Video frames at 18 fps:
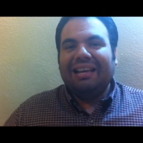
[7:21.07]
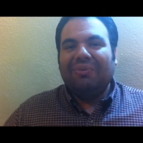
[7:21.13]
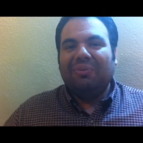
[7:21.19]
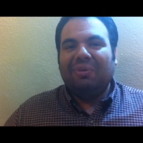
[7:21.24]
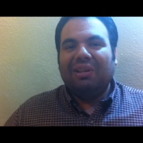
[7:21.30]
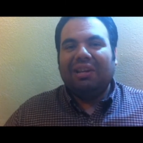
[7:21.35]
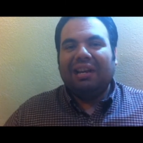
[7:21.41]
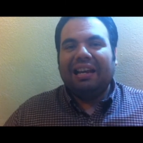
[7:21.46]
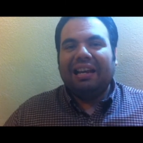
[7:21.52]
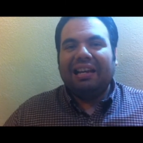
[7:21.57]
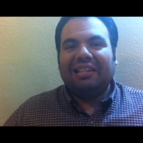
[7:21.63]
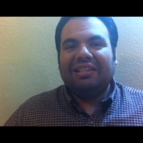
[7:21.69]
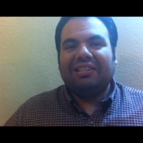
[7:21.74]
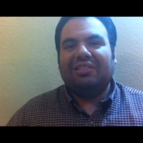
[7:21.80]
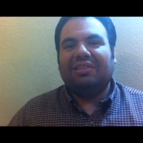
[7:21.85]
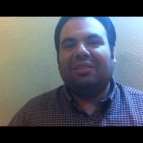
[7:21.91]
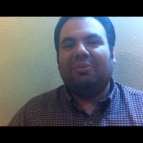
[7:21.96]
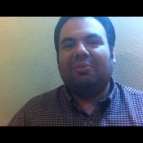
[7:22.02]
we get
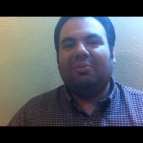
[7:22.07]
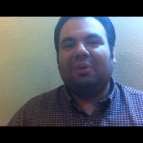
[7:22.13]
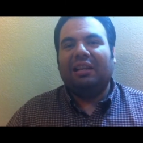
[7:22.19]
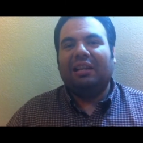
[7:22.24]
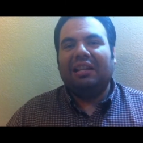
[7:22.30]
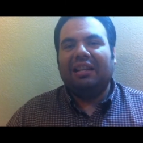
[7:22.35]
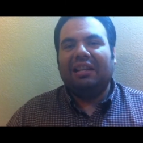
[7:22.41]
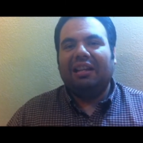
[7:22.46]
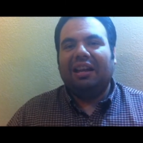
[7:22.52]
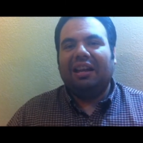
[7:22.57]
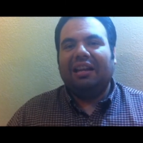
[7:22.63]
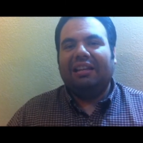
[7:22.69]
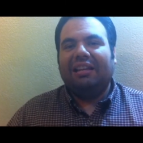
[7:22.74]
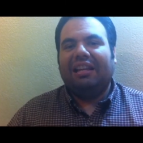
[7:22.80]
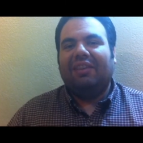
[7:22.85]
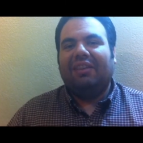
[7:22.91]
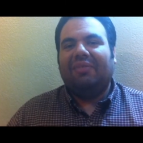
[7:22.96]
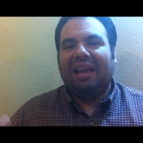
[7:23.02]
just a really a
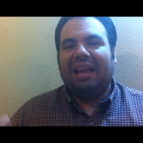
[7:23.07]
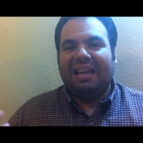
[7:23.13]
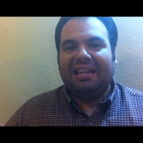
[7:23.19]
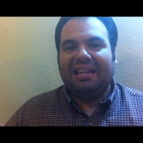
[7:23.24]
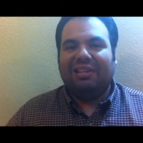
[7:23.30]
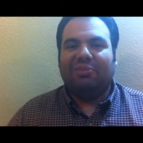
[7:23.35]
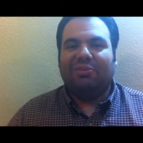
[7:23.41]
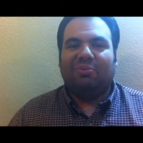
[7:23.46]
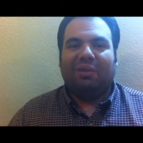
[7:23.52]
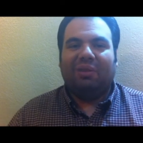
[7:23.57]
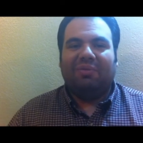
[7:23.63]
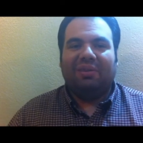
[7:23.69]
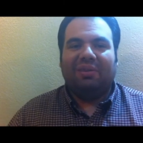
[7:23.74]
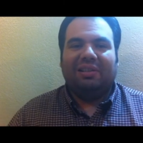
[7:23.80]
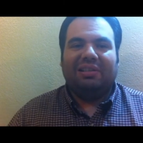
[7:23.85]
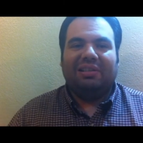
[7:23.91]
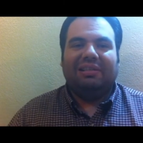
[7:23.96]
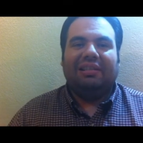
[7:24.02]
lot of 80s
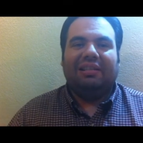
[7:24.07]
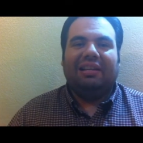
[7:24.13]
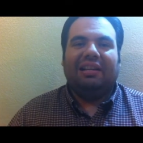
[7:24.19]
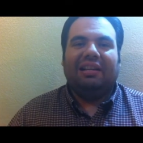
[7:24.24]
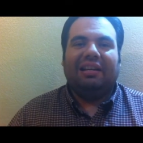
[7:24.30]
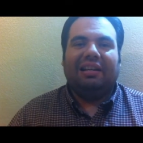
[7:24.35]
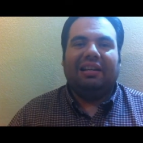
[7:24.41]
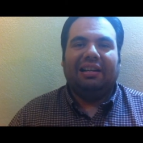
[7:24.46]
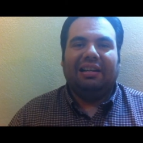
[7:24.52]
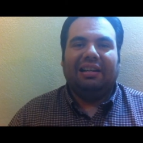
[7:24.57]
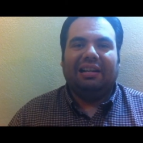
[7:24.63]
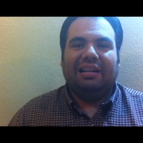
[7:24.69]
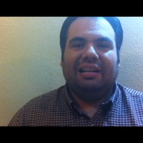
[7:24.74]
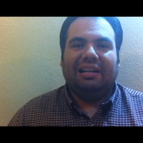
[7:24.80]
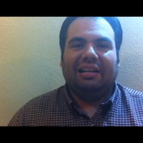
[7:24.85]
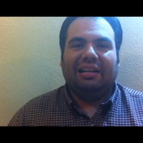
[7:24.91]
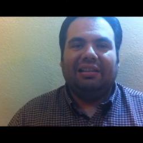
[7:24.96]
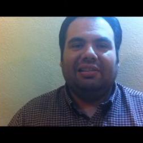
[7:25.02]
reference uh,
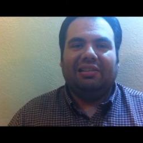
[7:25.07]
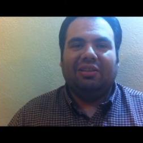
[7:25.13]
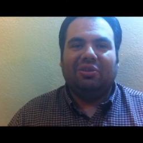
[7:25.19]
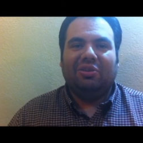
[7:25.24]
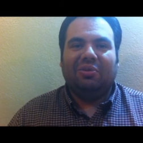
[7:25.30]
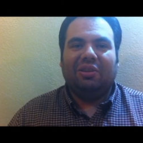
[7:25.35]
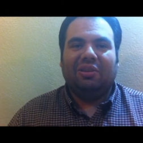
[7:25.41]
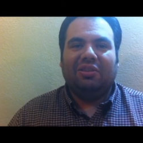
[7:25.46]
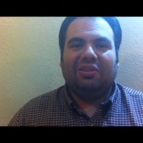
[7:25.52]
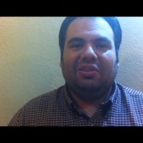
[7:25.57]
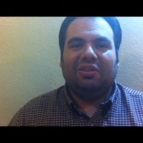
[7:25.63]
situation.